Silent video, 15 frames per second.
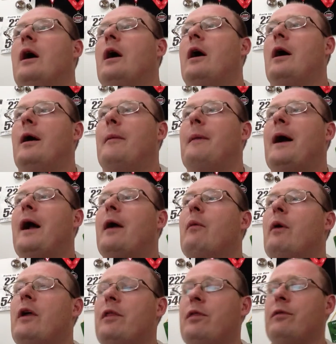Um, I
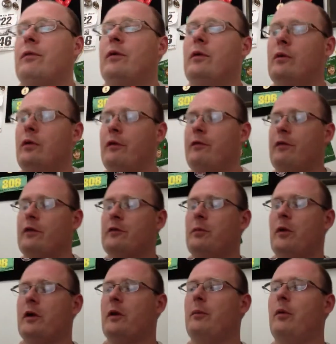went through the first
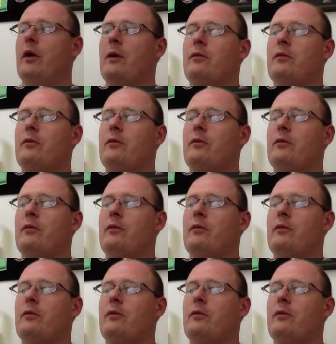part of the book.